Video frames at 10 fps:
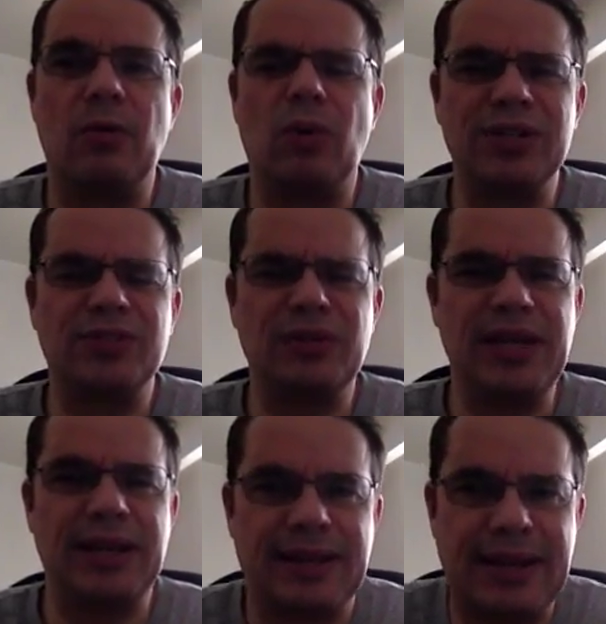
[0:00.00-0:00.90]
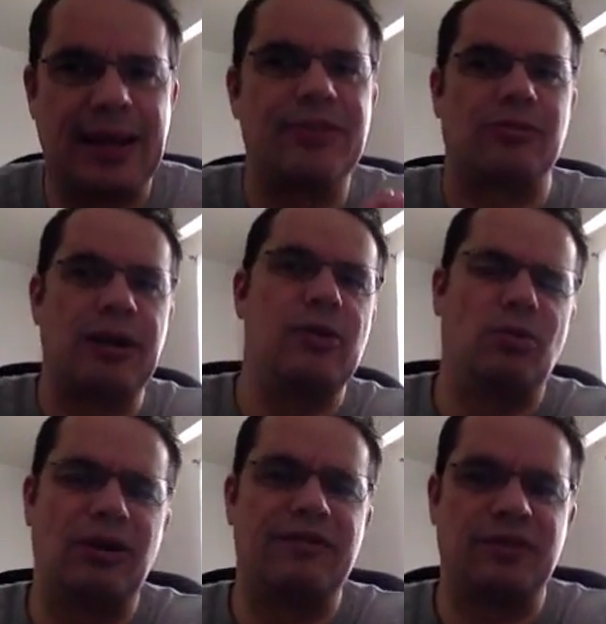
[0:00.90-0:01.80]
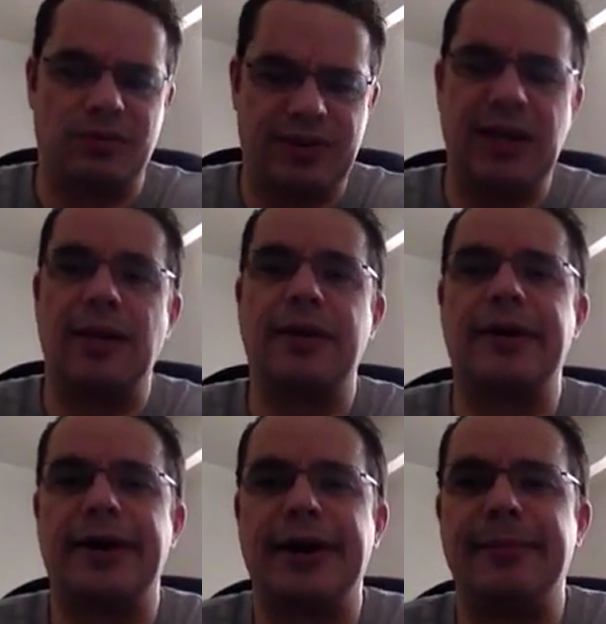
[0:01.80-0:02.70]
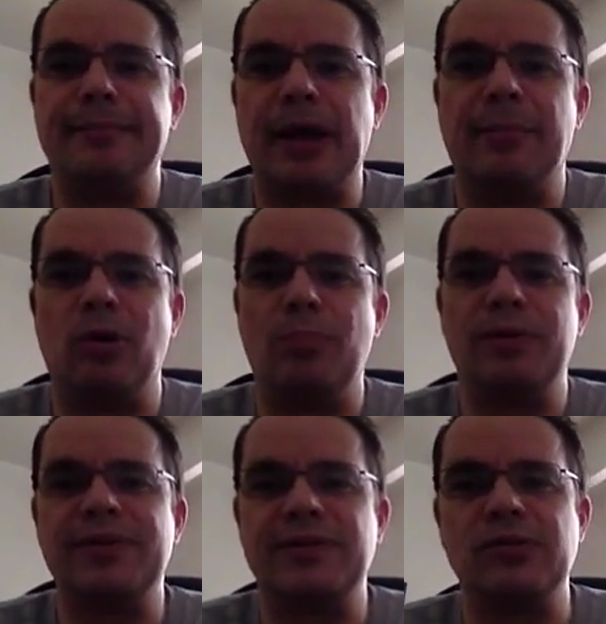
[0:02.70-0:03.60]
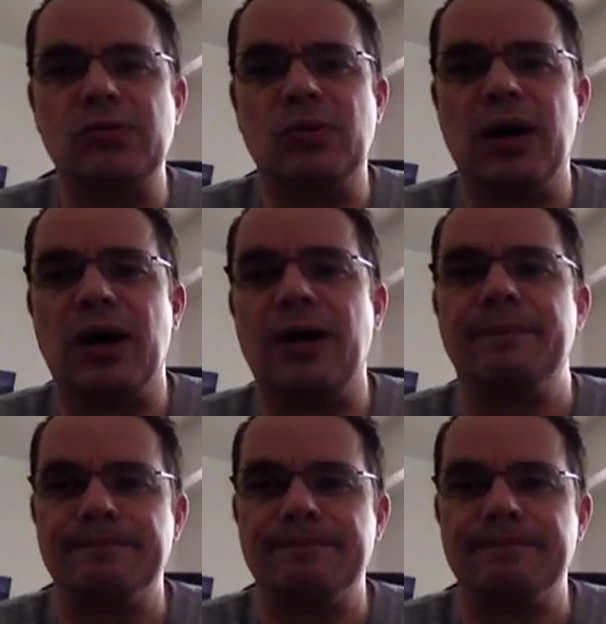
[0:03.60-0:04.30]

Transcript: once we get the right workflow together, um, I'm hoping to uh,